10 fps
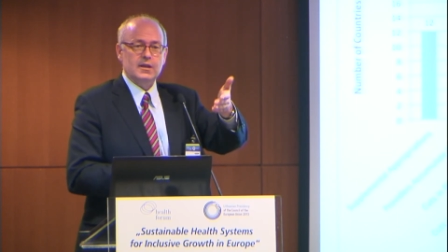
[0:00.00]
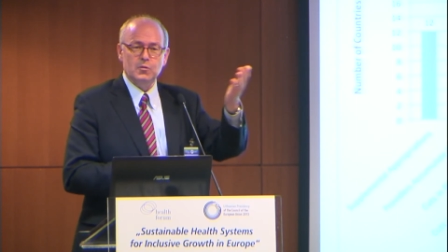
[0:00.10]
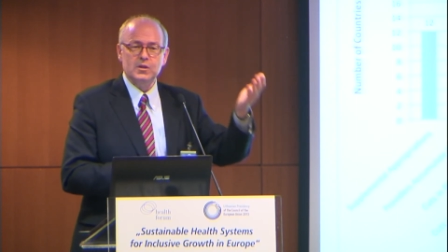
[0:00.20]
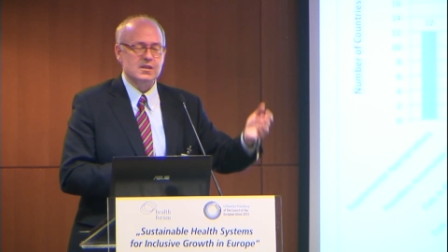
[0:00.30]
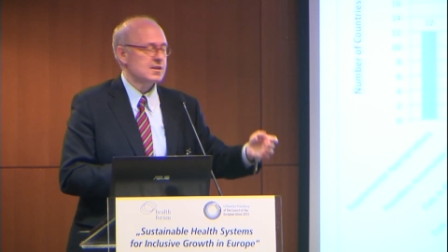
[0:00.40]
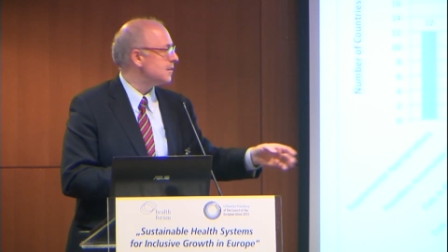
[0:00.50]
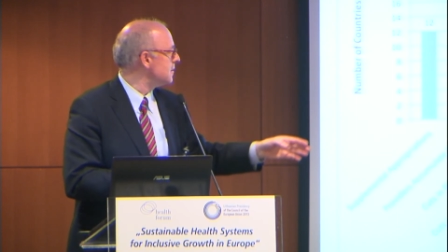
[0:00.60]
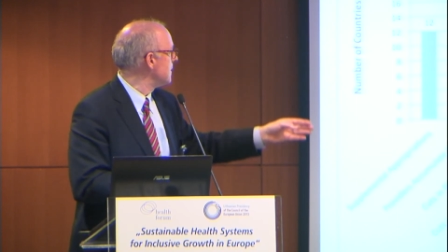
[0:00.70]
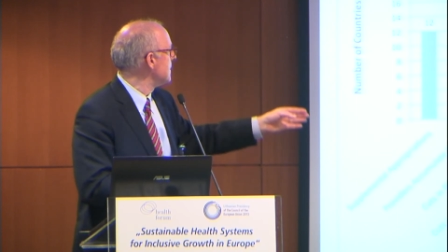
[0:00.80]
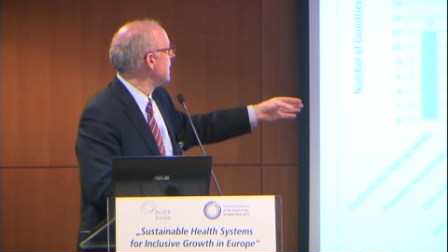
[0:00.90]
what I said,
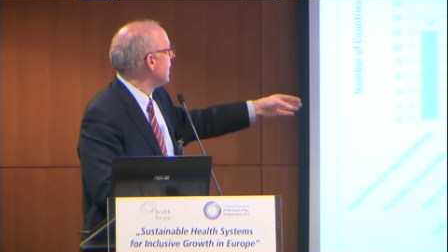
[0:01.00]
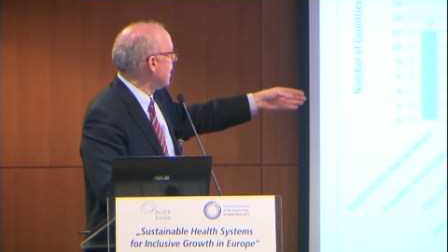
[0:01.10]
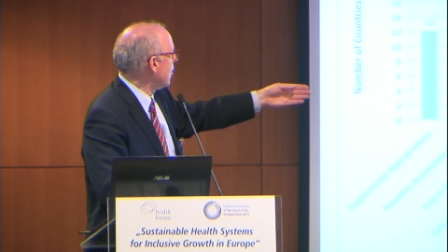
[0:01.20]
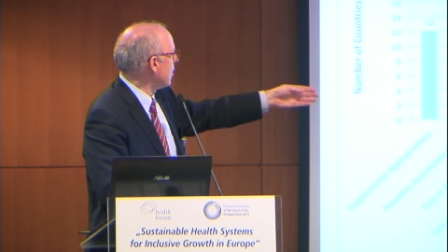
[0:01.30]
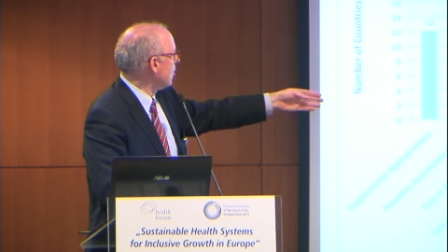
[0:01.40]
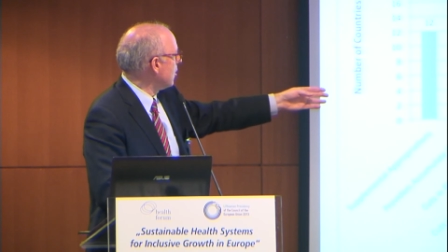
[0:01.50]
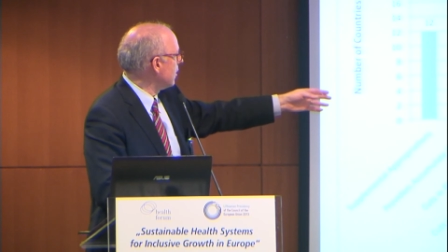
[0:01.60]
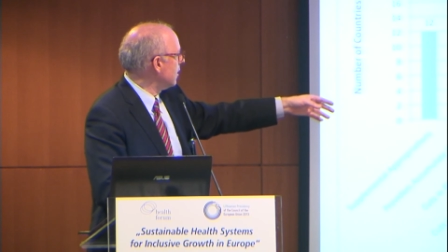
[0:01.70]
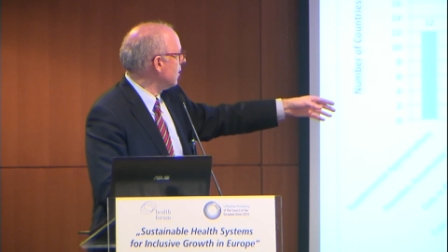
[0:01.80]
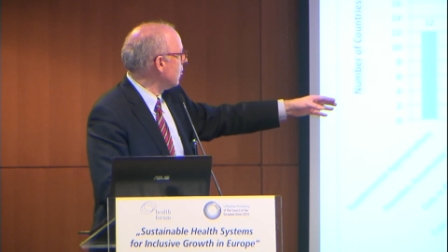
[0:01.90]

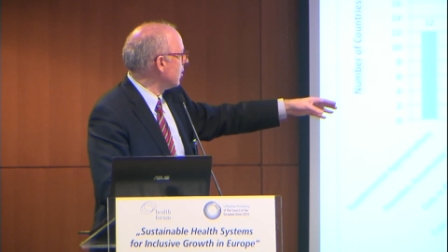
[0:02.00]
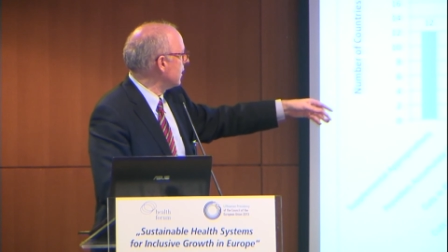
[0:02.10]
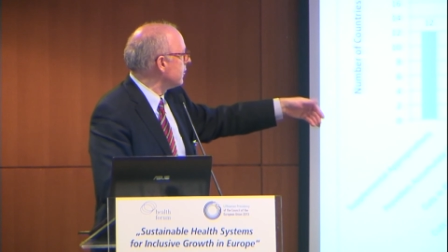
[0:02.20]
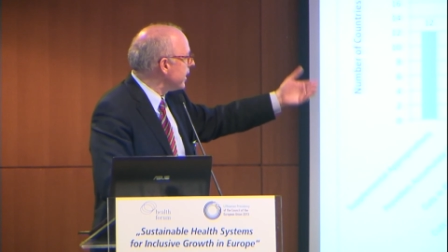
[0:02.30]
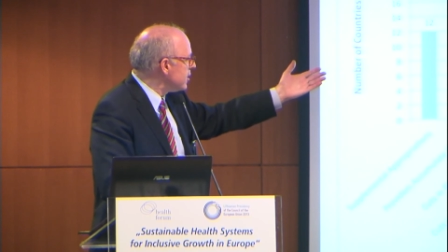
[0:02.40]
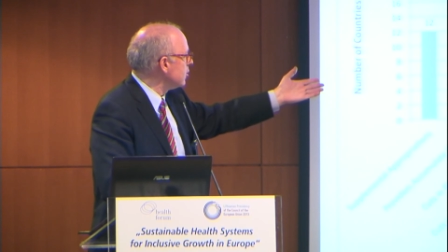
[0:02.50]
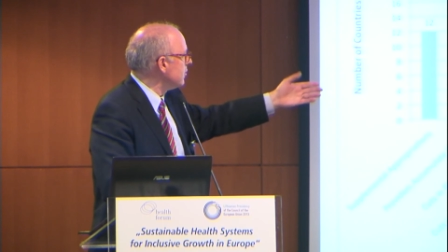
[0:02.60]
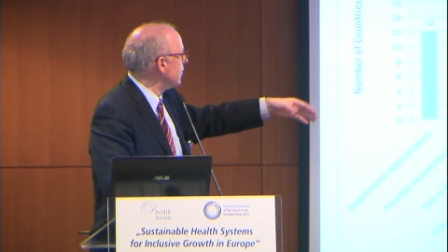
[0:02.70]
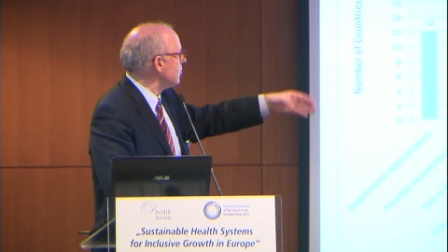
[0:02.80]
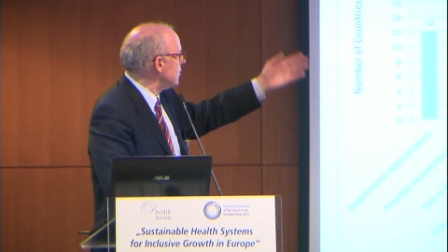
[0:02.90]
or of
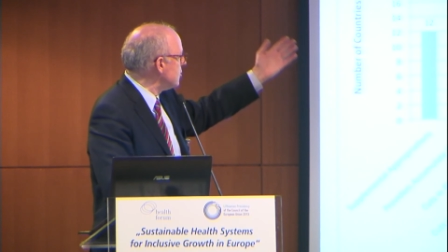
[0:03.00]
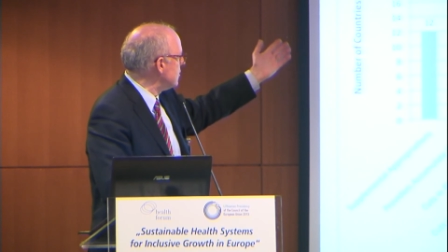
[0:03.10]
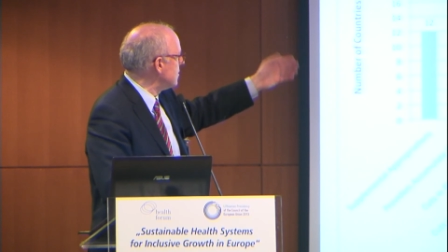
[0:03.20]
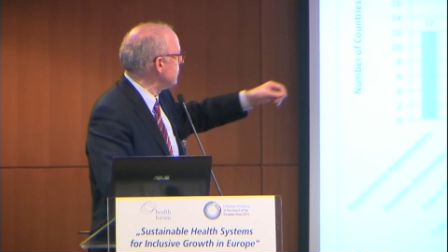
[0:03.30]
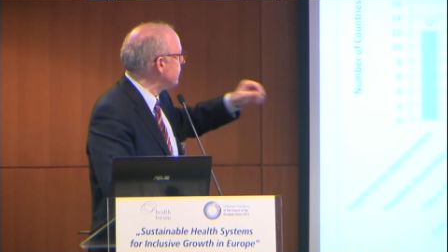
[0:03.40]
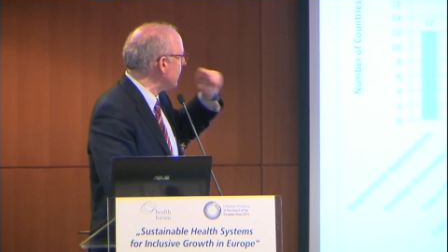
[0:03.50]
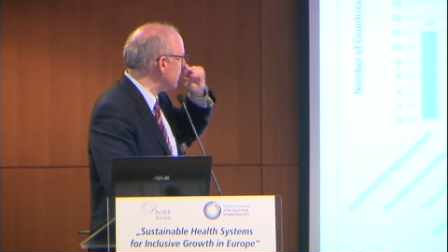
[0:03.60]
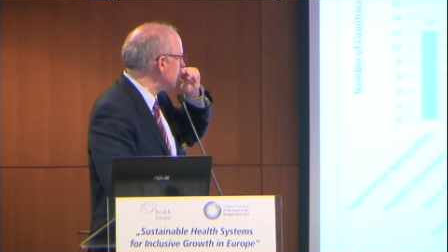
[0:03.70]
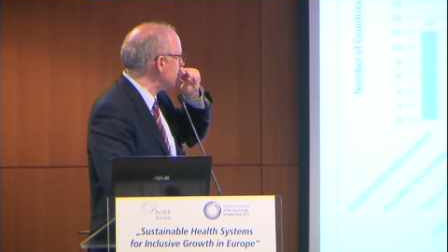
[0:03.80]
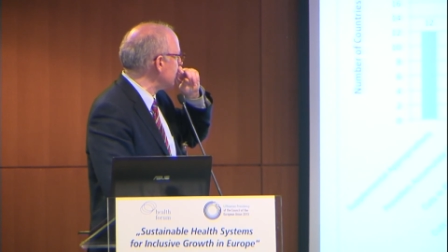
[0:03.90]
a contingency
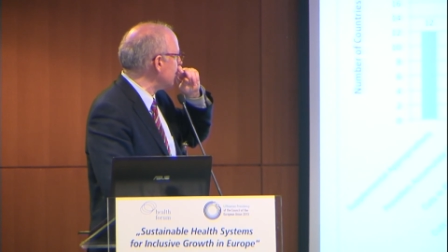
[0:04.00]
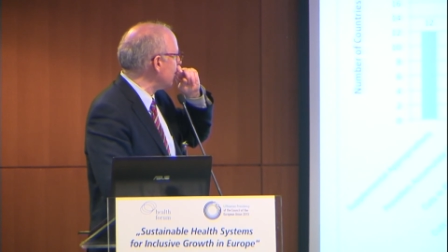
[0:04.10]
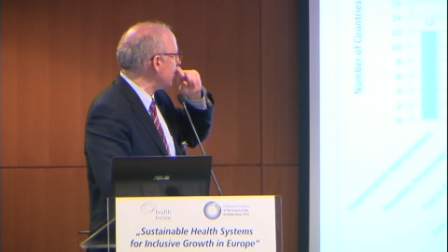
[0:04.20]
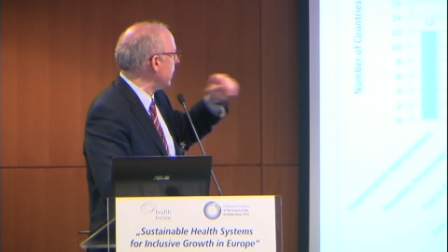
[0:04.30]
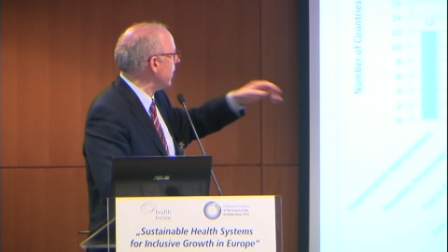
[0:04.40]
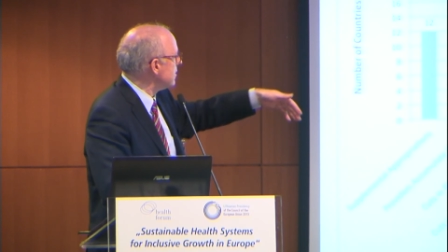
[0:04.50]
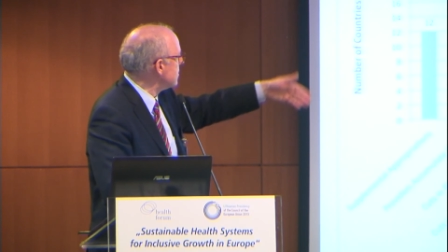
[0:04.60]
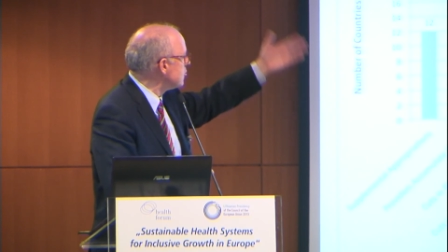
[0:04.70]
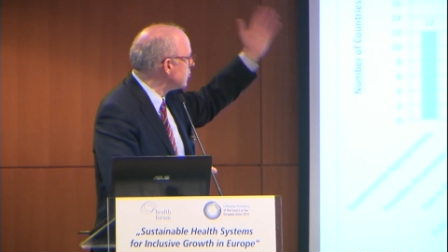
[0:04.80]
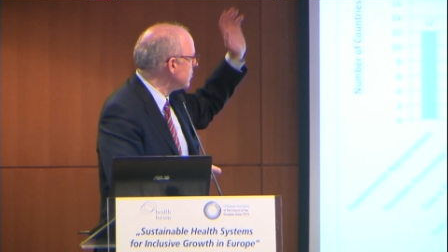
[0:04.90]
fund or health
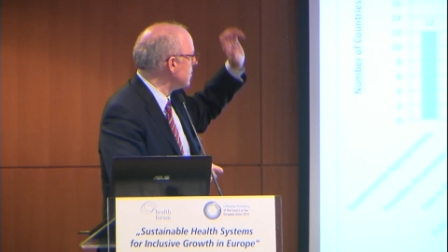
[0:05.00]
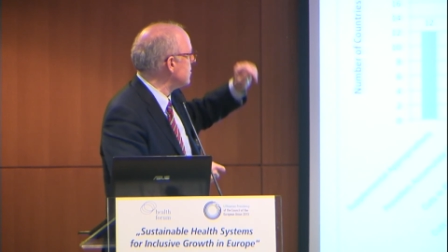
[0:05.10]
insurance